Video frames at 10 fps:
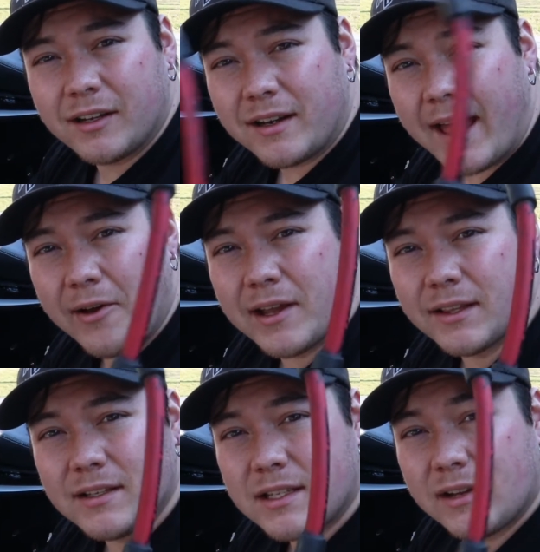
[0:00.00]
Now I at
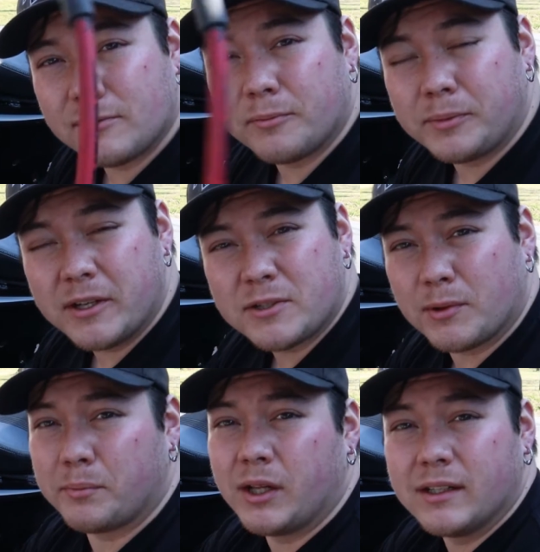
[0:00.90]
least have a
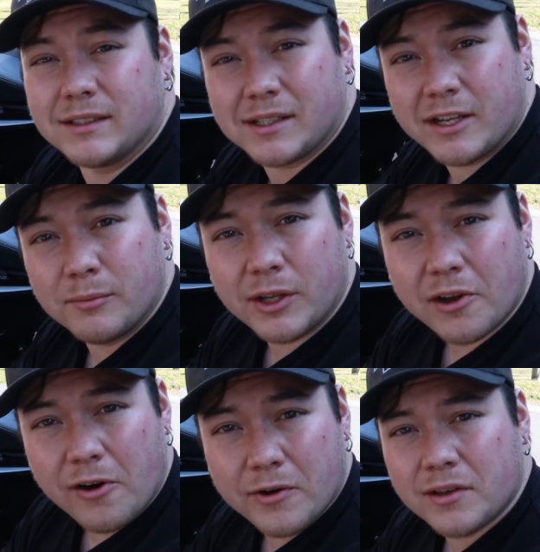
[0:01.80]
replacement plug to keep me
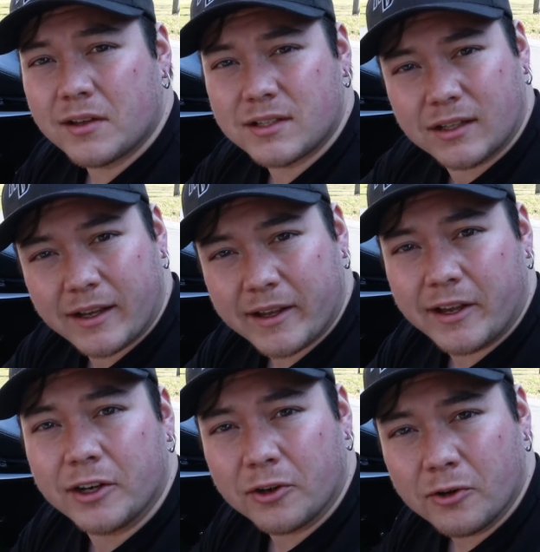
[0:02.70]
going until I can
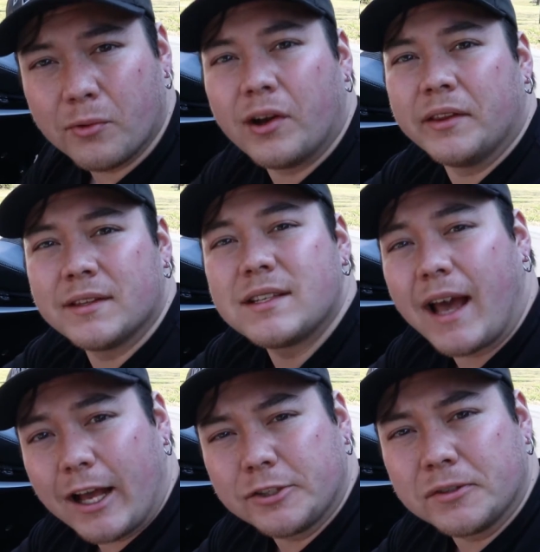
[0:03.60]
get a new one to
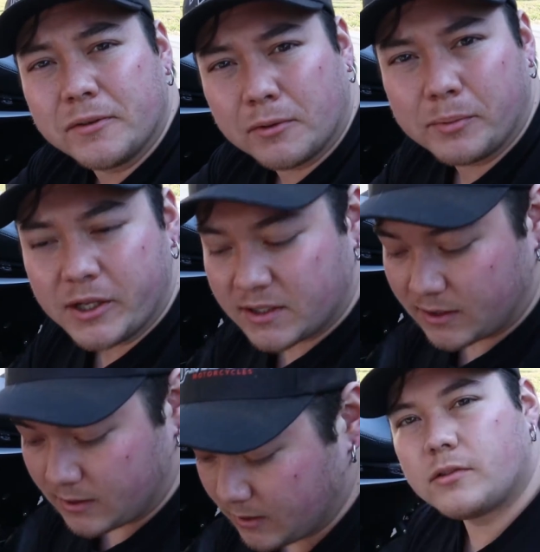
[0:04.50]
actually replace
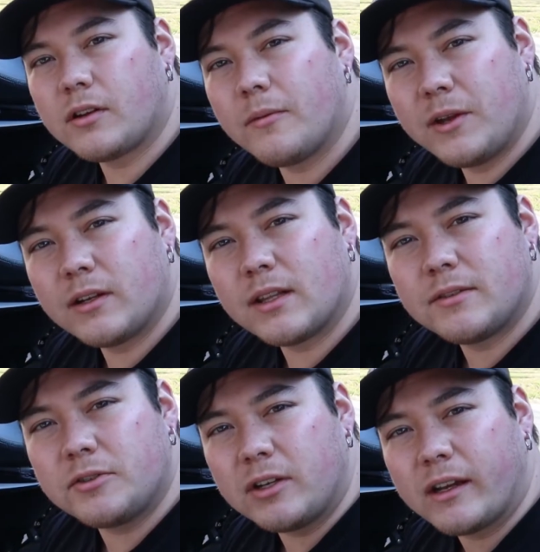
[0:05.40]
it. So come here and
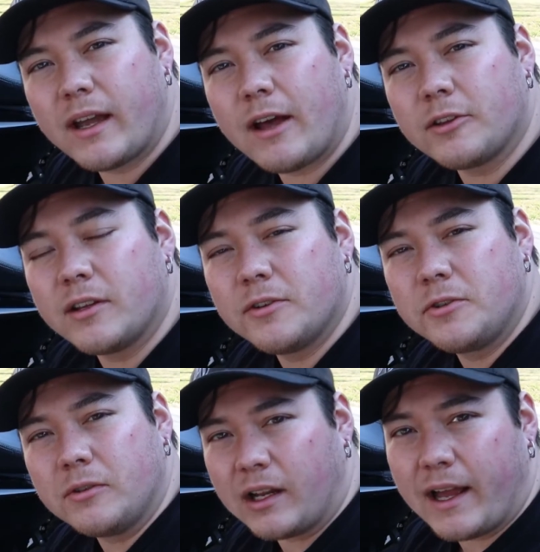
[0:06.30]
let's check out the
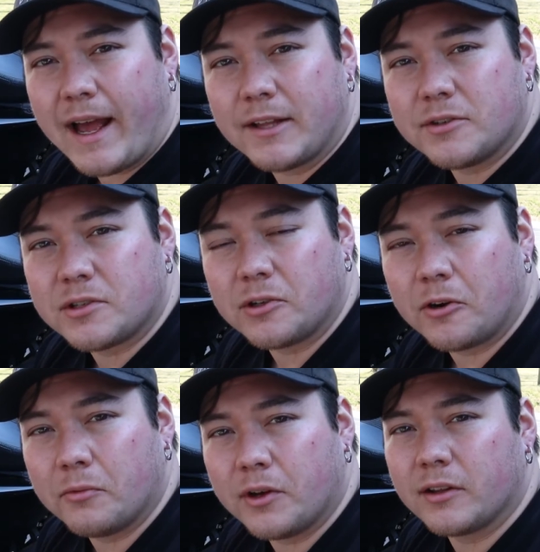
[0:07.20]
issue that I had to
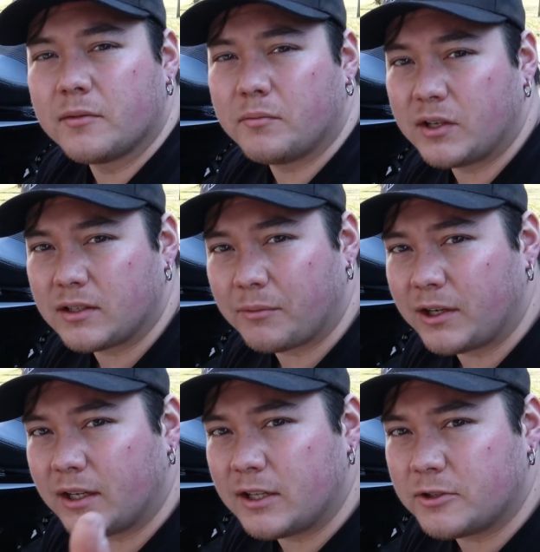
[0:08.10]
start with, because I'm
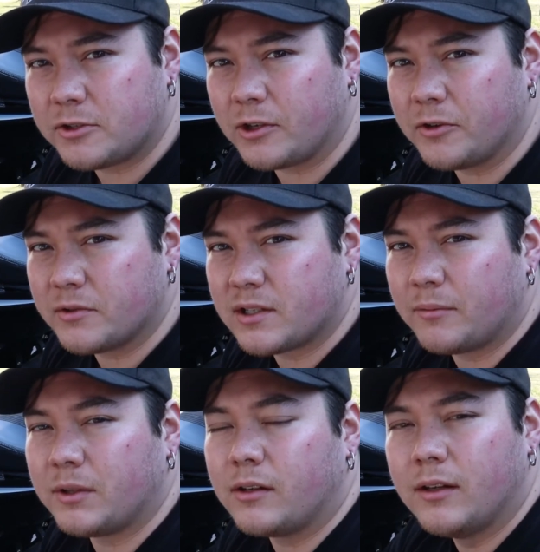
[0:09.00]
gonna need to show you
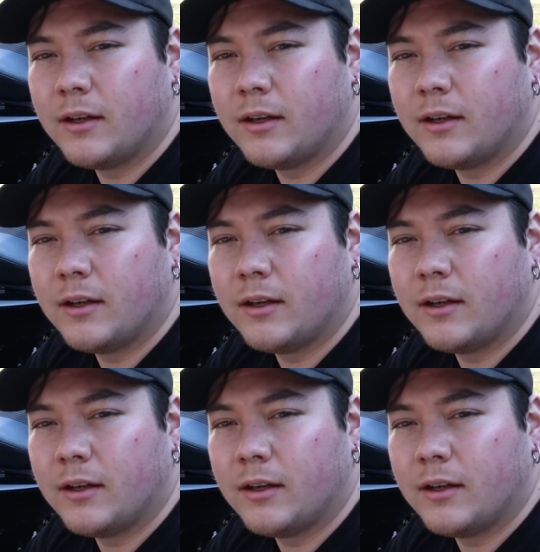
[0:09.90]
something.